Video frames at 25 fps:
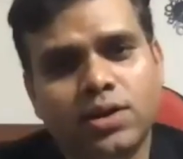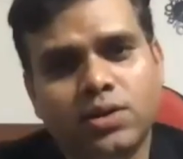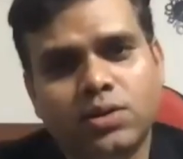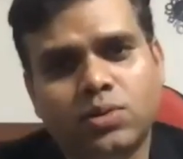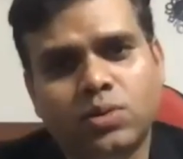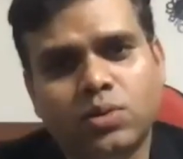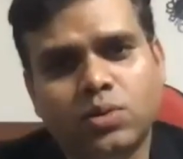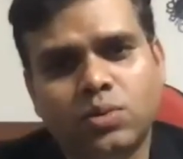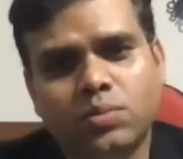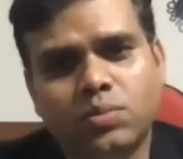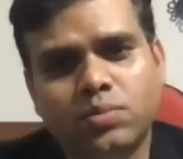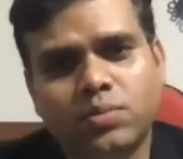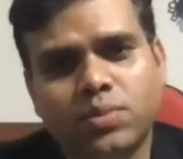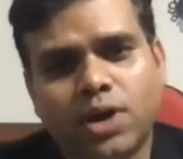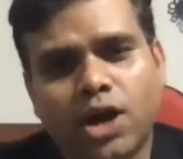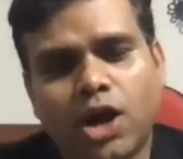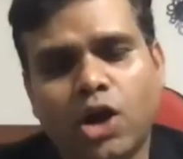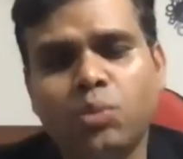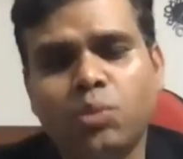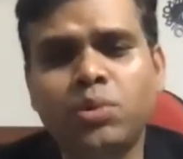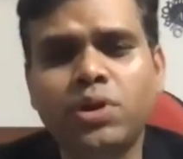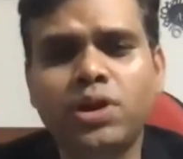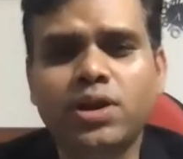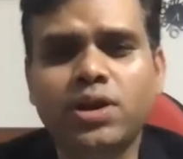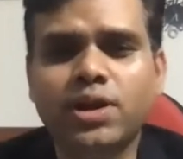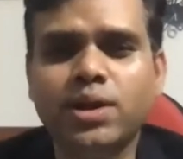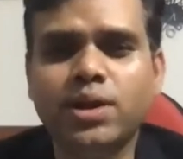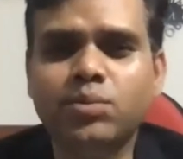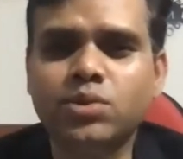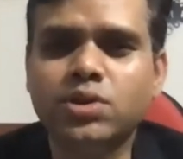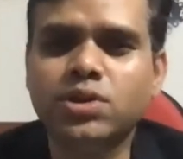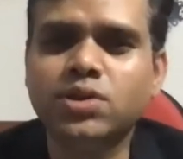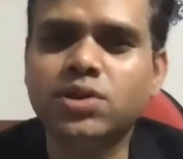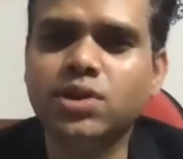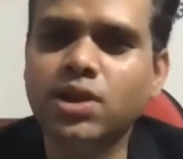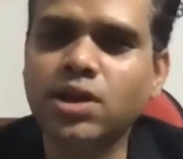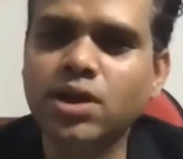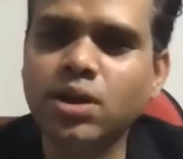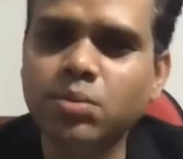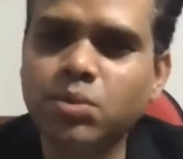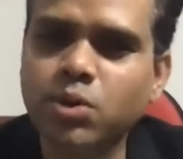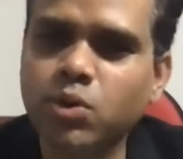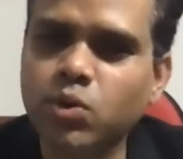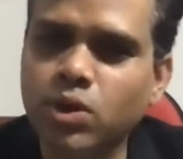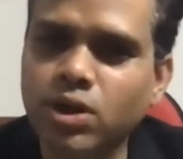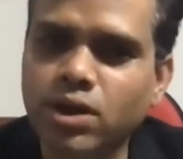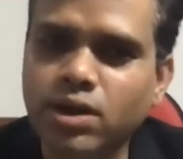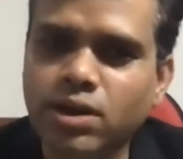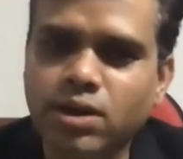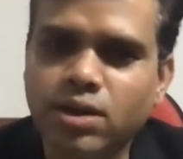So how many times, just think
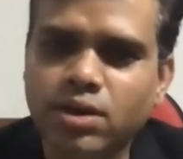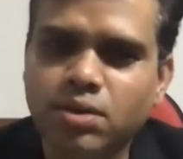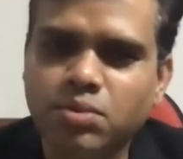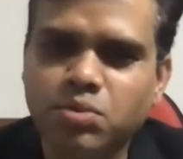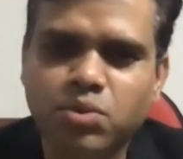about it.